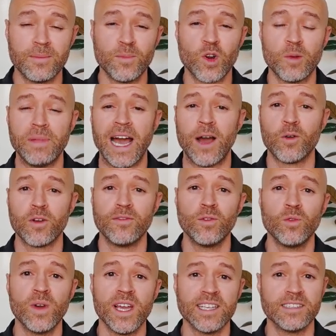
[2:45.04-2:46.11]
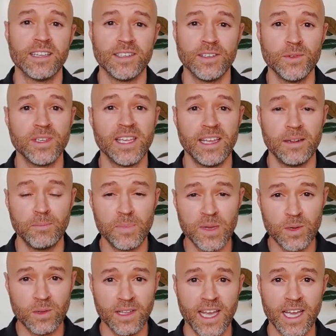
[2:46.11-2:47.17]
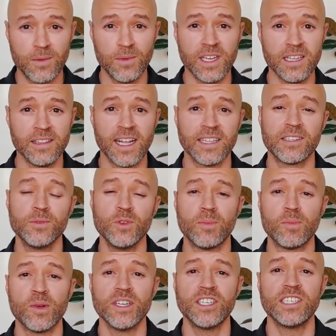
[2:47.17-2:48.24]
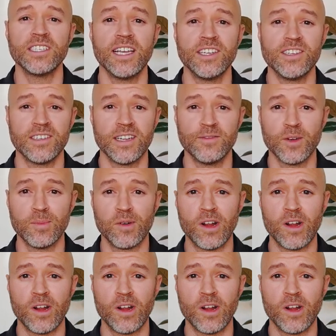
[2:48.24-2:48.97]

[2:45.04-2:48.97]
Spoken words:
the more powerful ways that you can build equity. And that's through appreciation of your